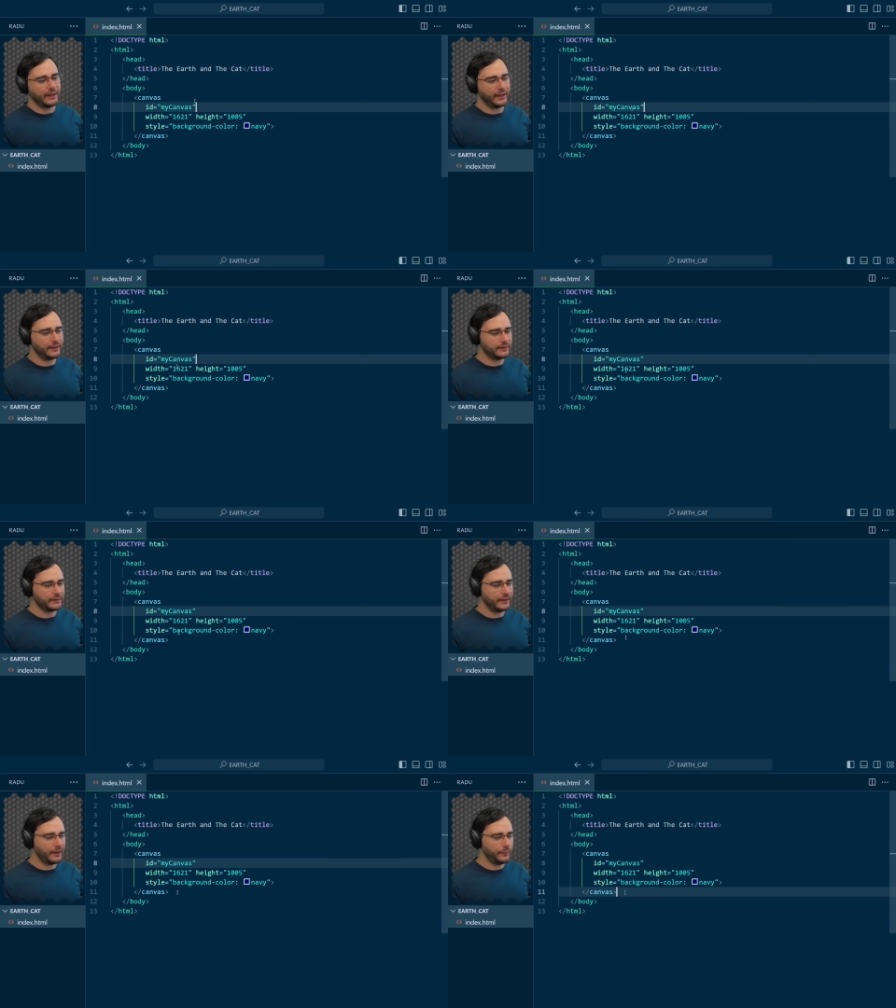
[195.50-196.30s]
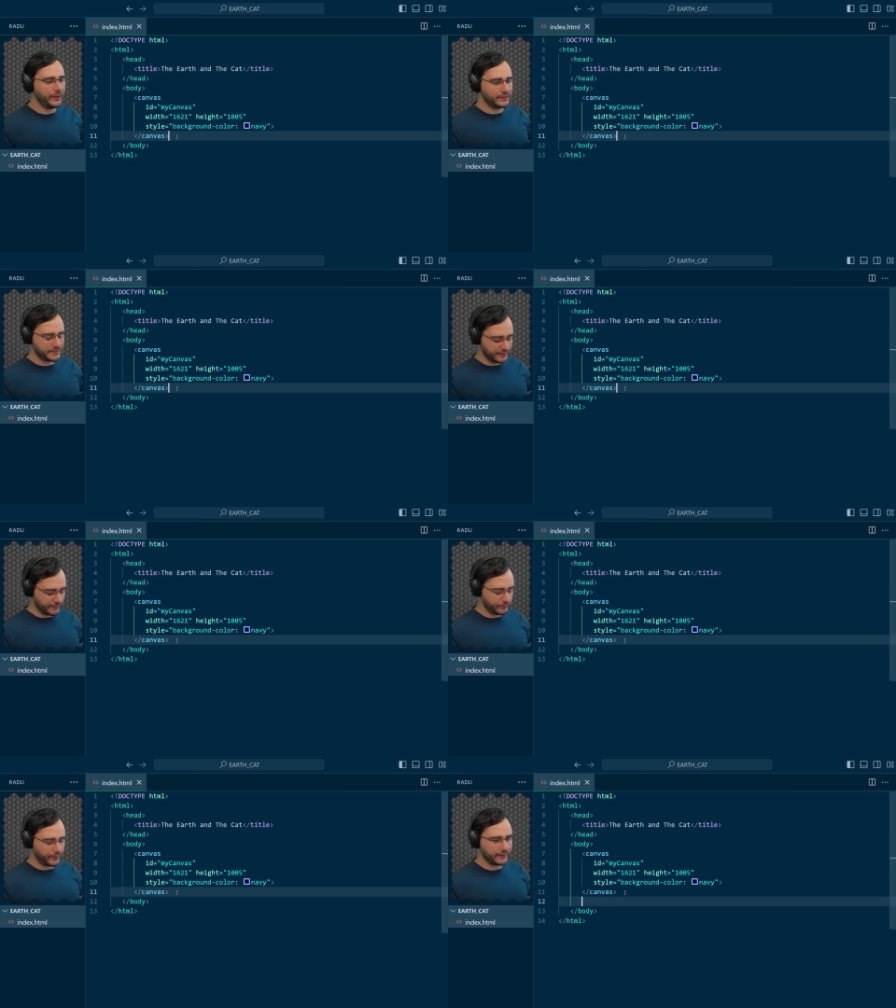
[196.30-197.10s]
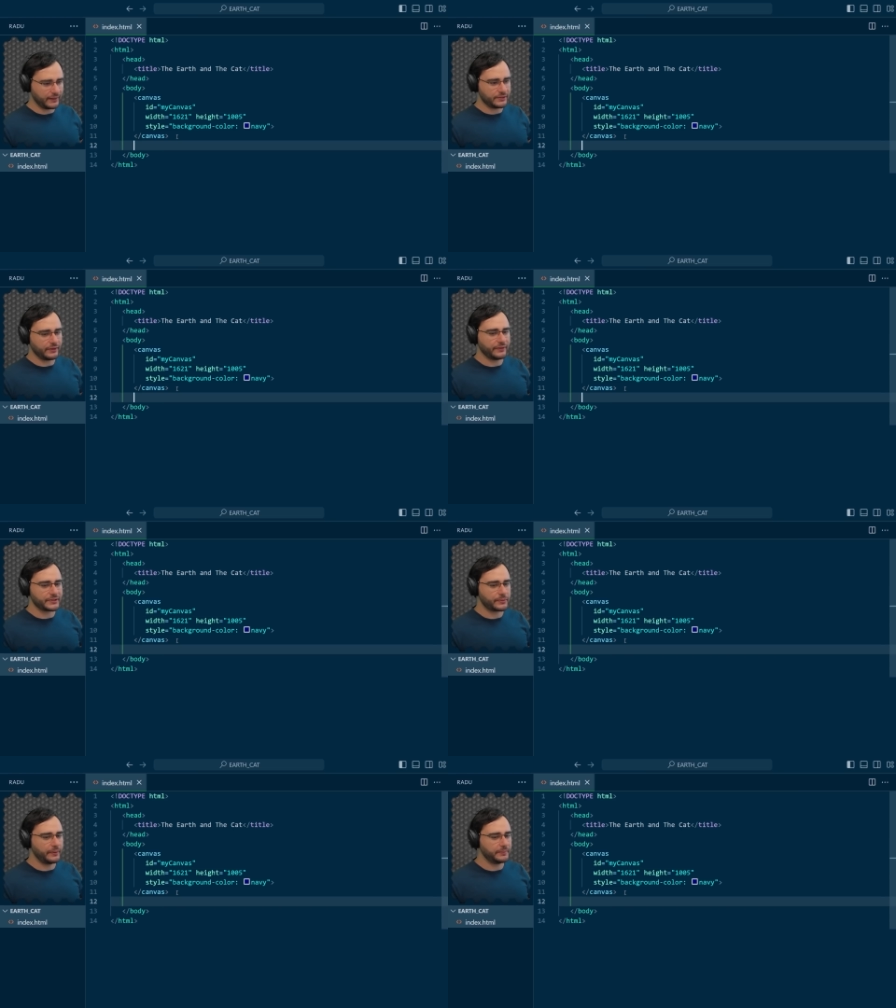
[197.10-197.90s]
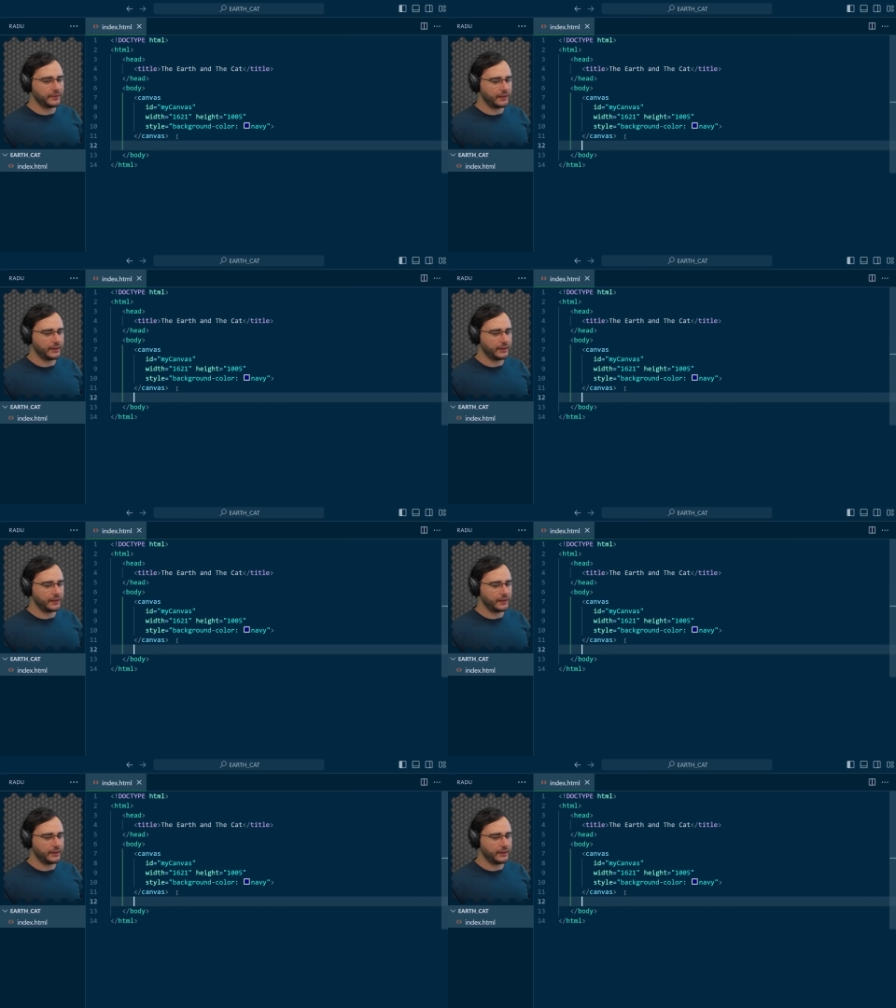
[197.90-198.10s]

And now we can start writing JavaScript,